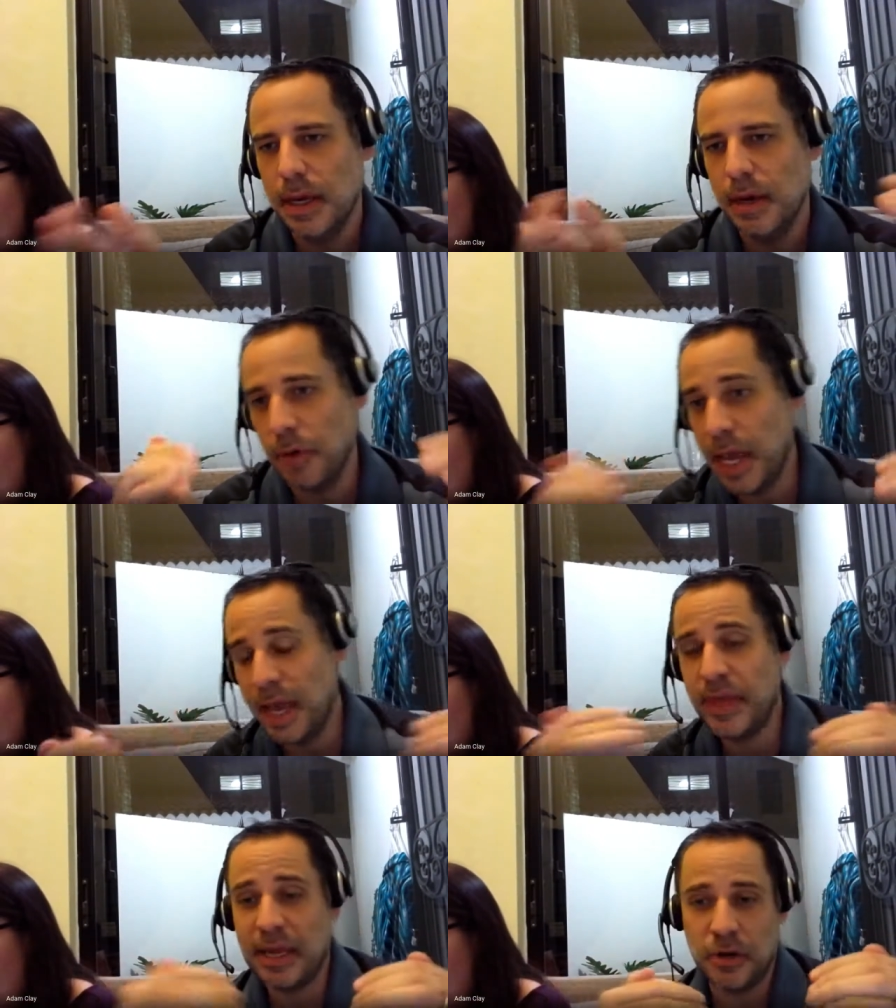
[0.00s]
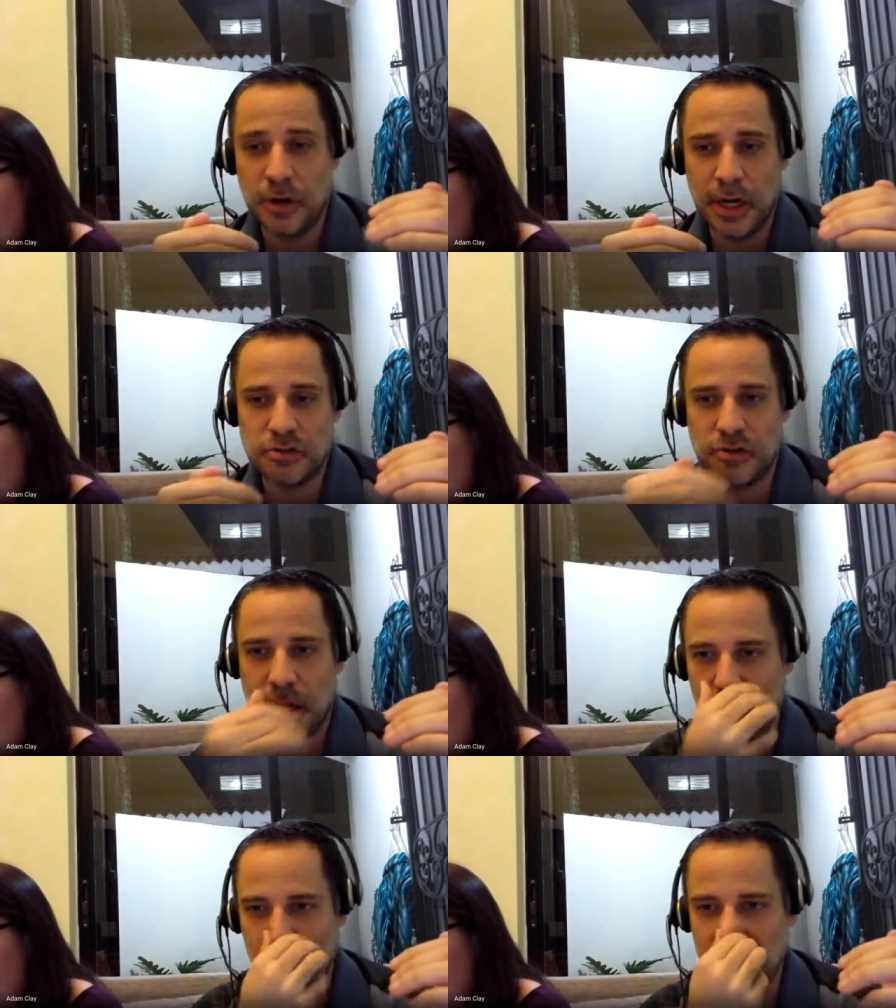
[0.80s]
and they can earn extra
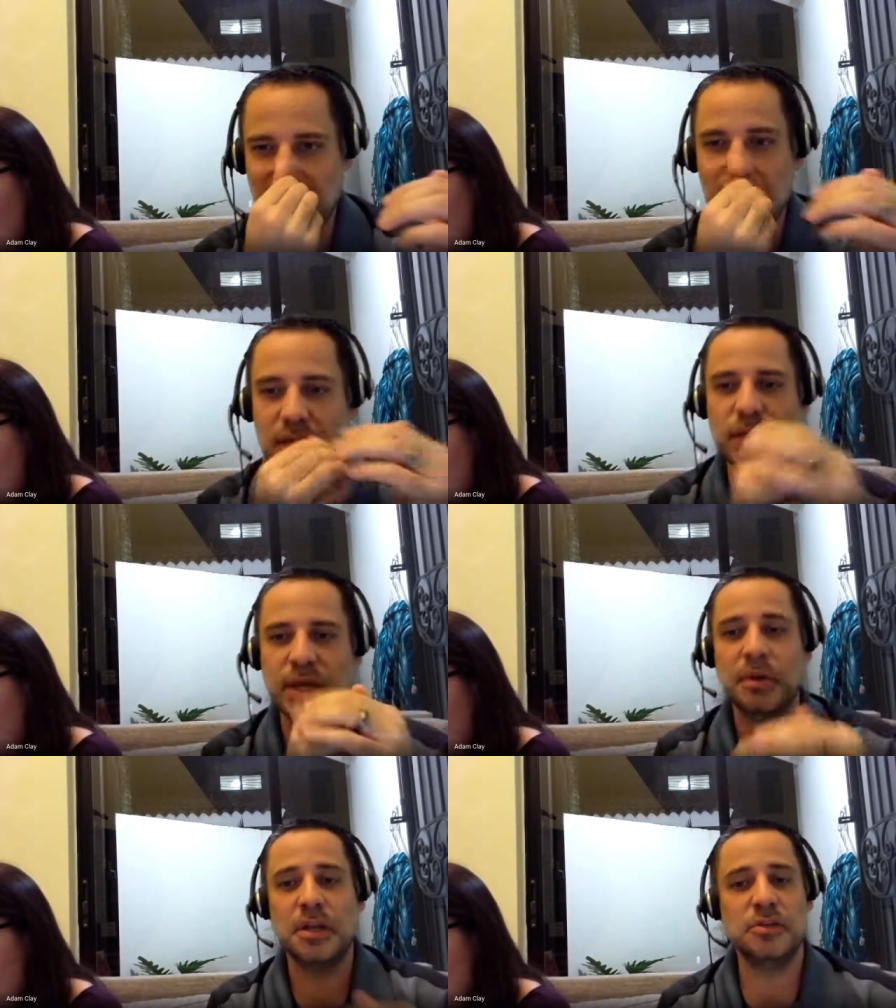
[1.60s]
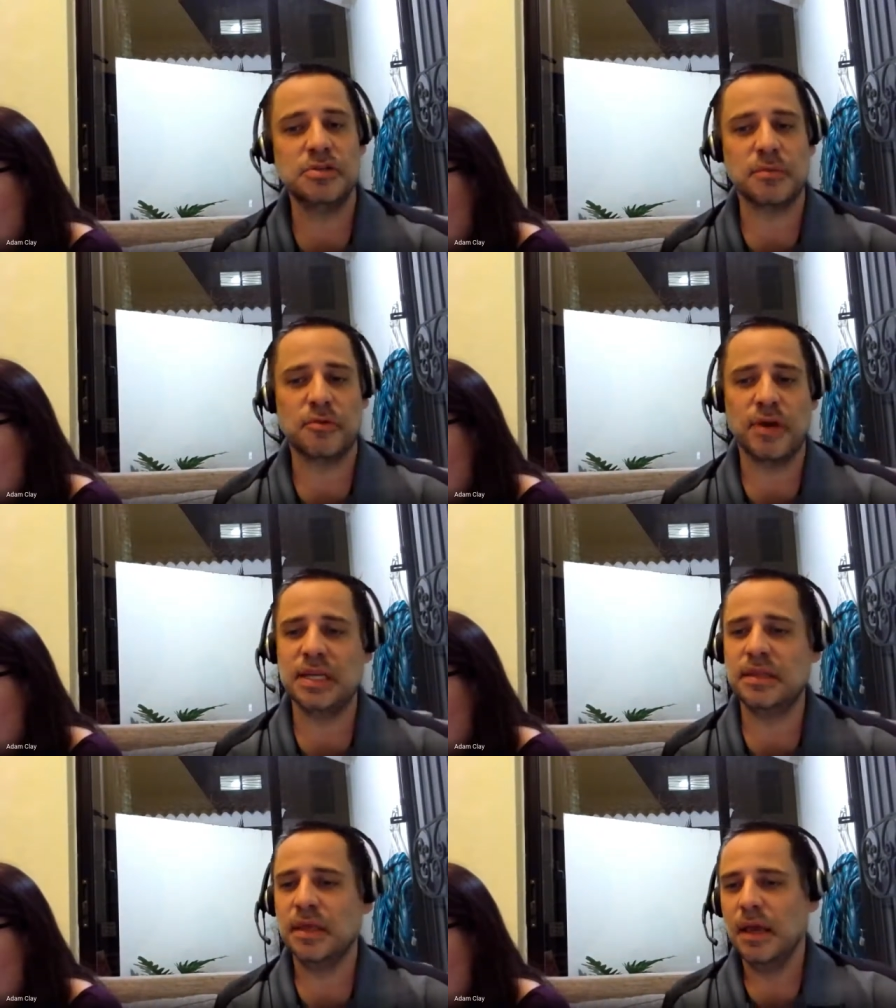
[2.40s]
credit points. Next week, I'm going to do some
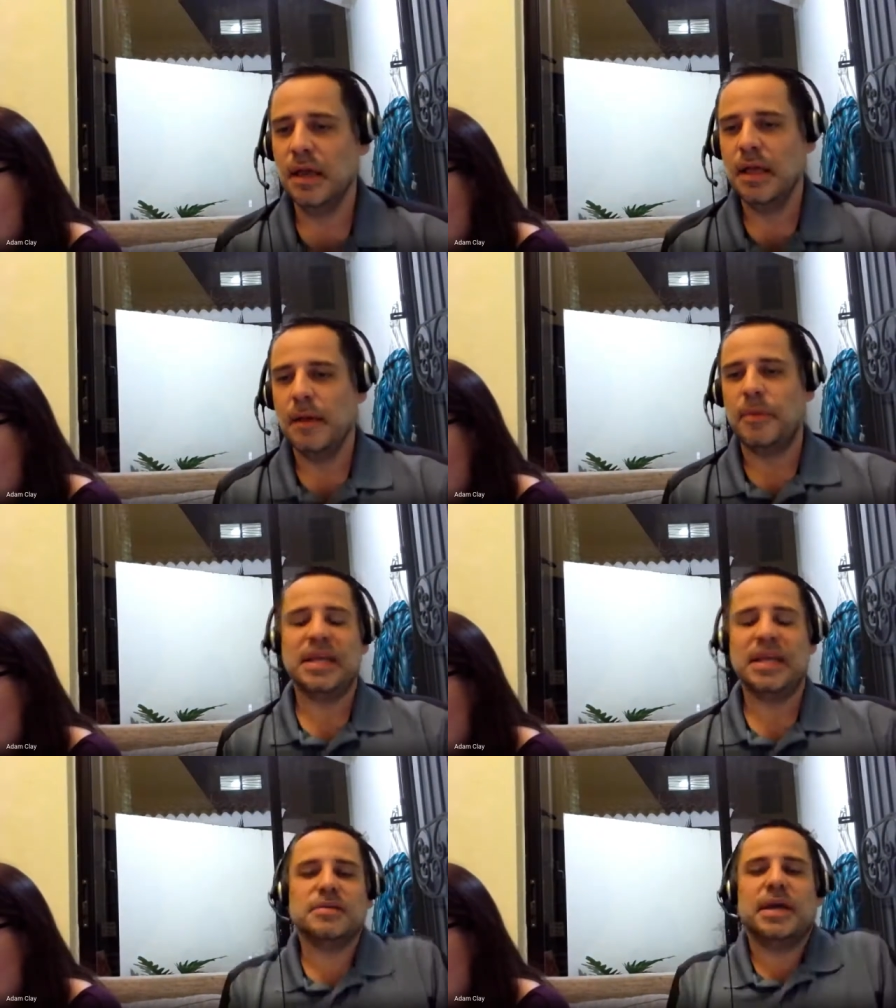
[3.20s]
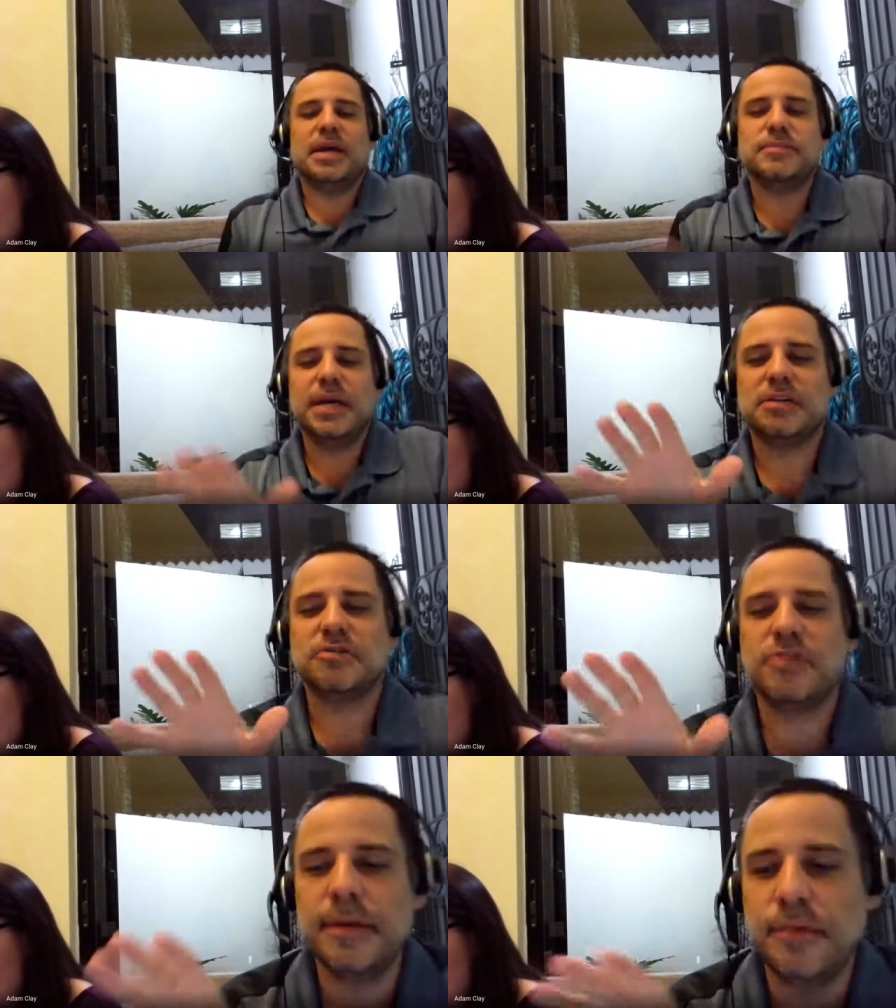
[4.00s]
grades, but here's my
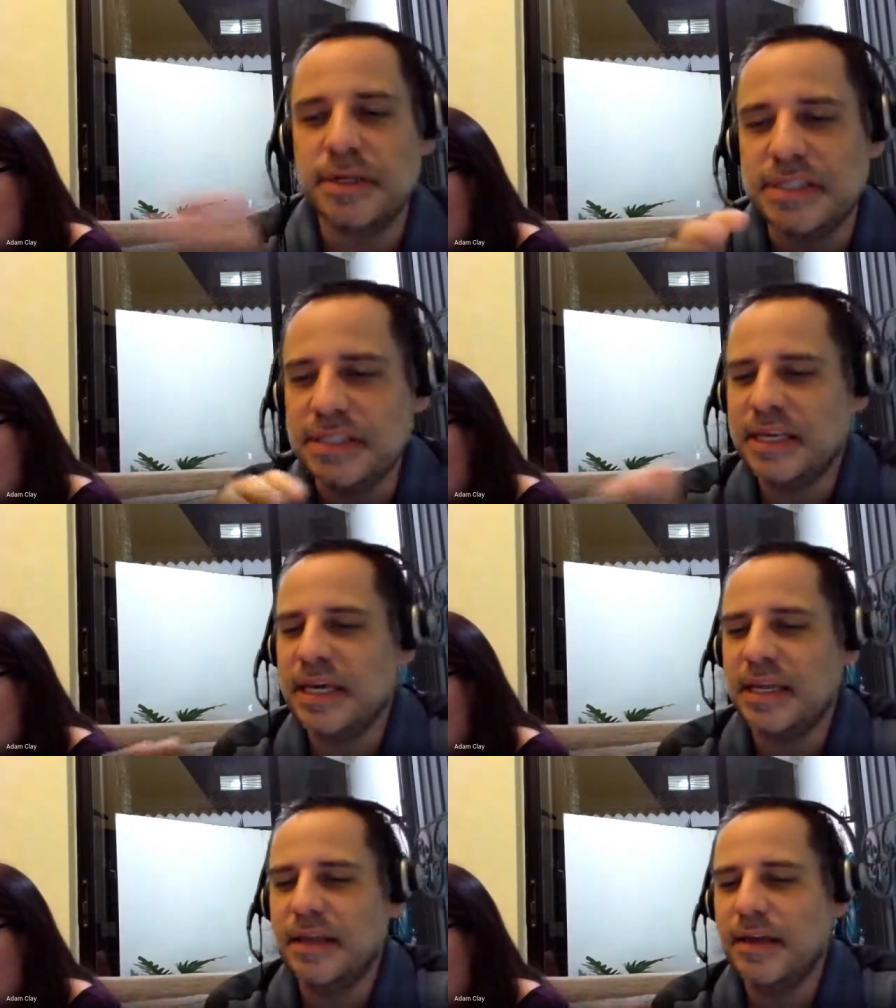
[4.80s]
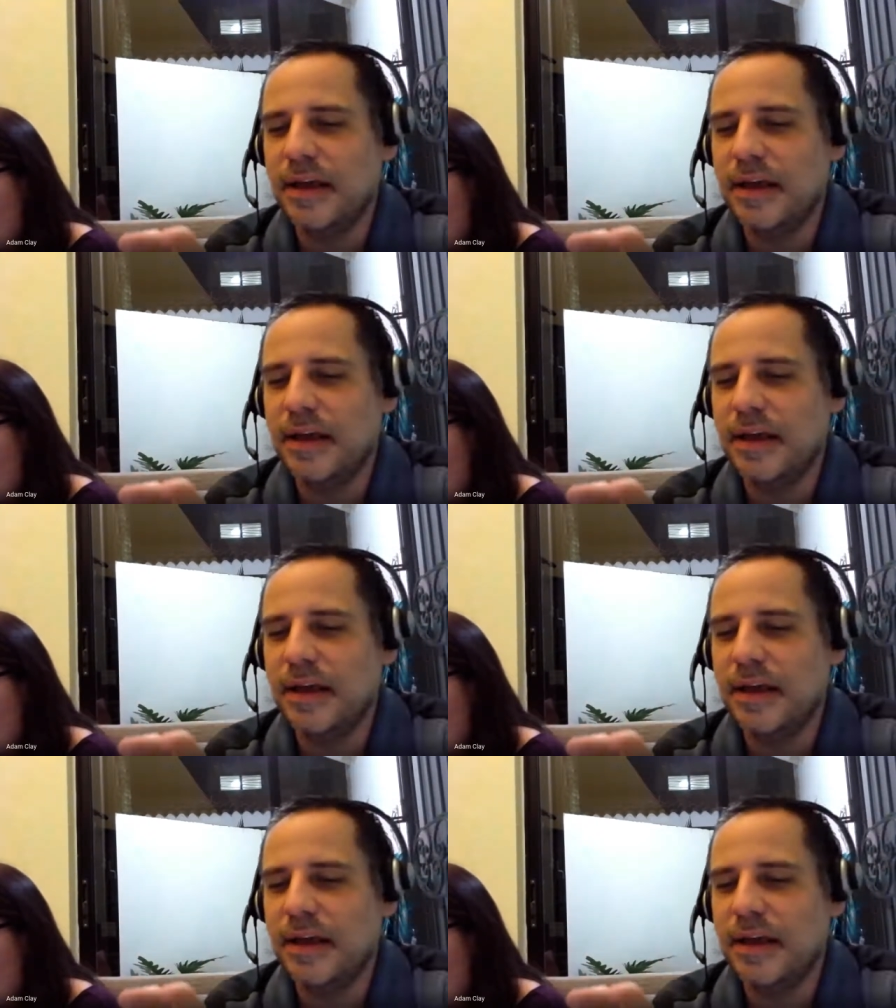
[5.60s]
extra credit points. And again,